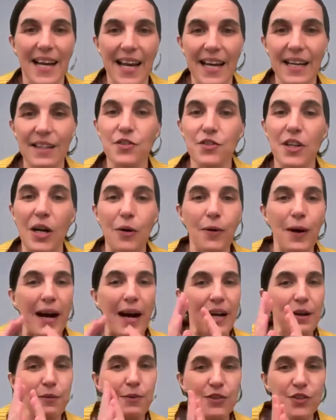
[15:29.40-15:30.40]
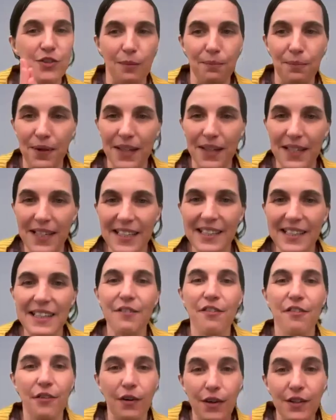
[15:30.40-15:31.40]
And so I was
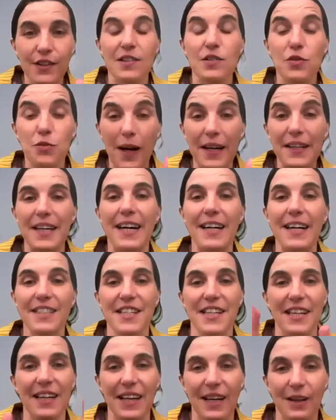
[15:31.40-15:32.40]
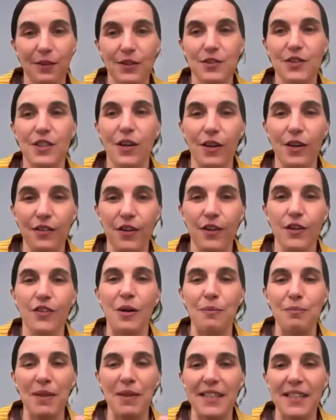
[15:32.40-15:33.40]
completely, for this one article, I was going for
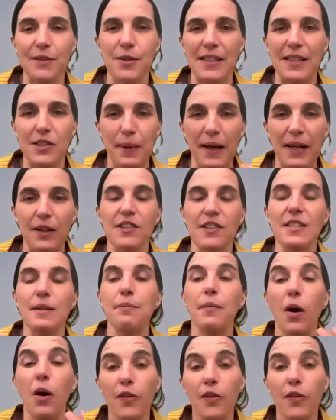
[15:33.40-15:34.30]
complete transparency,